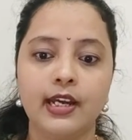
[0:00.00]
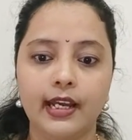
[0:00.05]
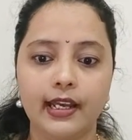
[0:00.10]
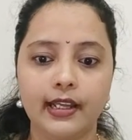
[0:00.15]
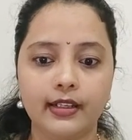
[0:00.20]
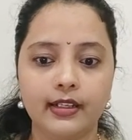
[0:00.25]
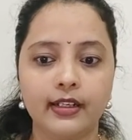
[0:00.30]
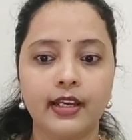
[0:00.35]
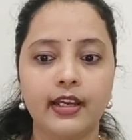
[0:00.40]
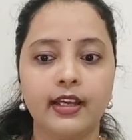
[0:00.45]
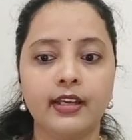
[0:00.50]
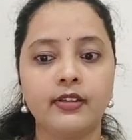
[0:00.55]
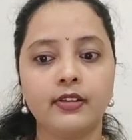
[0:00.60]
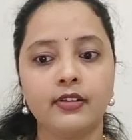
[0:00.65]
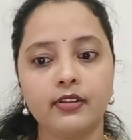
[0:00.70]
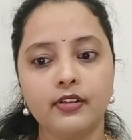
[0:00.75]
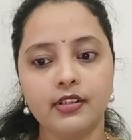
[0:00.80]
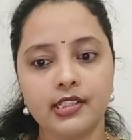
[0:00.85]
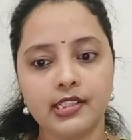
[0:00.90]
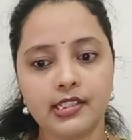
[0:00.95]
and
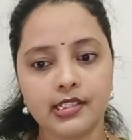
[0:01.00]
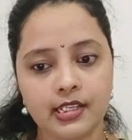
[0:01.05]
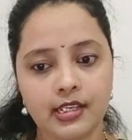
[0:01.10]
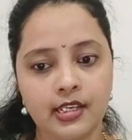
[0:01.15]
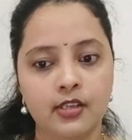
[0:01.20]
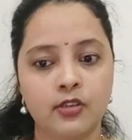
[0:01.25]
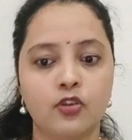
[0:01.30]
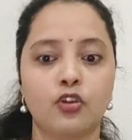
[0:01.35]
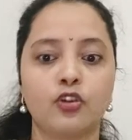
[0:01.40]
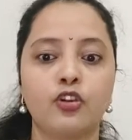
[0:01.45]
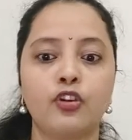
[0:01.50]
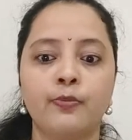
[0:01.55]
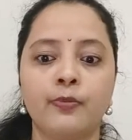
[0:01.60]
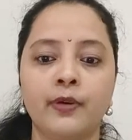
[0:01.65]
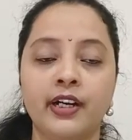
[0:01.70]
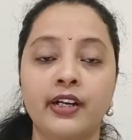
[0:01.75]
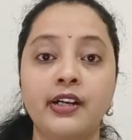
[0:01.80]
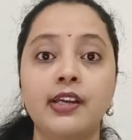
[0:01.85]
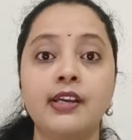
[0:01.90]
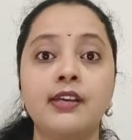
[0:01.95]
again C is
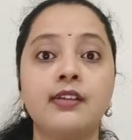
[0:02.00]
occupied,